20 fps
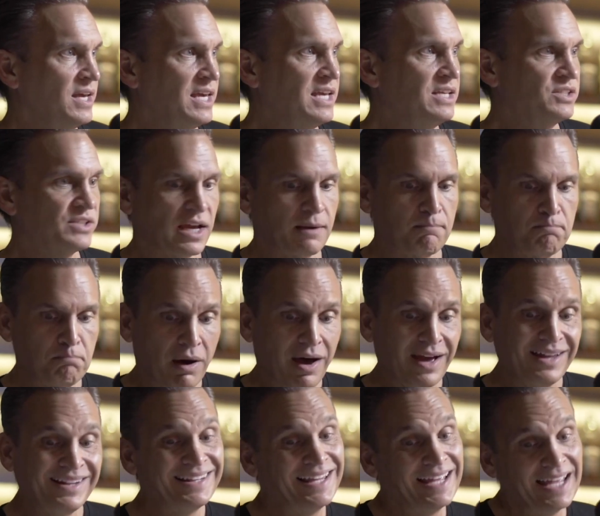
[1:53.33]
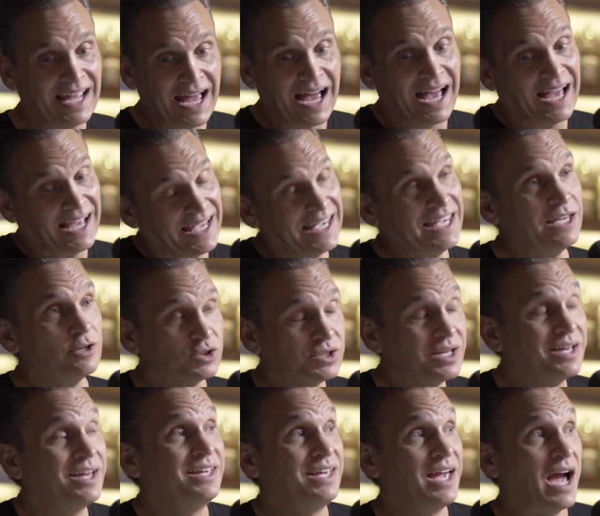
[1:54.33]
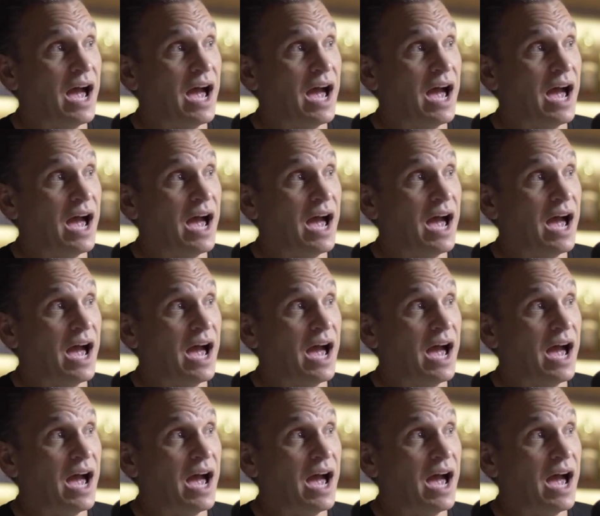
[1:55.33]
He's like, but he goes,